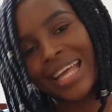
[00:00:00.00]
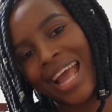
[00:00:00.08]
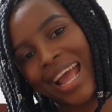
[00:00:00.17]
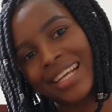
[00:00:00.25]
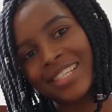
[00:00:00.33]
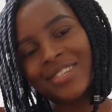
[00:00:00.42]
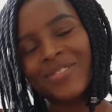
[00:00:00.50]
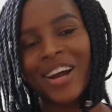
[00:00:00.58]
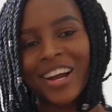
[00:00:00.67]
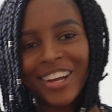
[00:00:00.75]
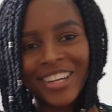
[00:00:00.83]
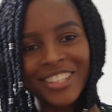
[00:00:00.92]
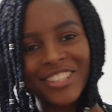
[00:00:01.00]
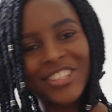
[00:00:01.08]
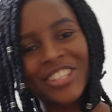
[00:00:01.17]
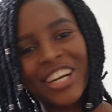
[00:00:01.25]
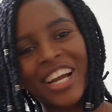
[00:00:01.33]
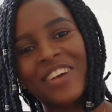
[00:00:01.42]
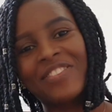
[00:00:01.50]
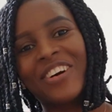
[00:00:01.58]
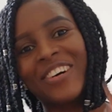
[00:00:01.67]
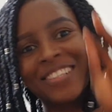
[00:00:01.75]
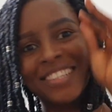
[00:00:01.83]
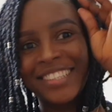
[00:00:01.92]
Next, we are going to talk
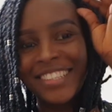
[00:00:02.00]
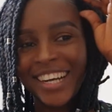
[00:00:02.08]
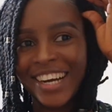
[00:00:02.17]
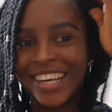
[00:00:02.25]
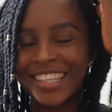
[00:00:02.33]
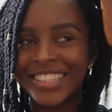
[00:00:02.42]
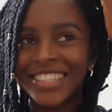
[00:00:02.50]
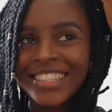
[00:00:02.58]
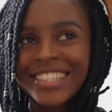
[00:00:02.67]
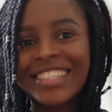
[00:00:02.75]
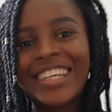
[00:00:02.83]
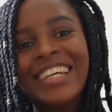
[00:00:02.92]
about darts.